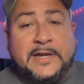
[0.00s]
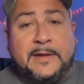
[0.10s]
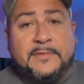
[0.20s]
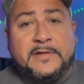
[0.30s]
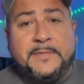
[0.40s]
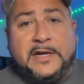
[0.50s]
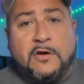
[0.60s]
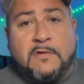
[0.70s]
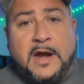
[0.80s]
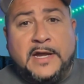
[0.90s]
him and DeMeco
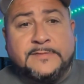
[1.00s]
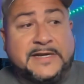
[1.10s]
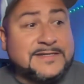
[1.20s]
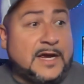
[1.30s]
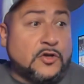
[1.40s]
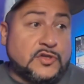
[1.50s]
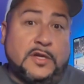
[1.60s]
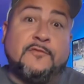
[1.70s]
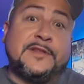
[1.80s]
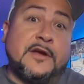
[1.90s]
Ryan's because I also
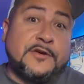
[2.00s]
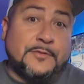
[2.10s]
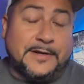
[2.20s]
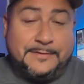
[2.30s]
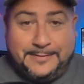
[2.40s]
love what they're doing.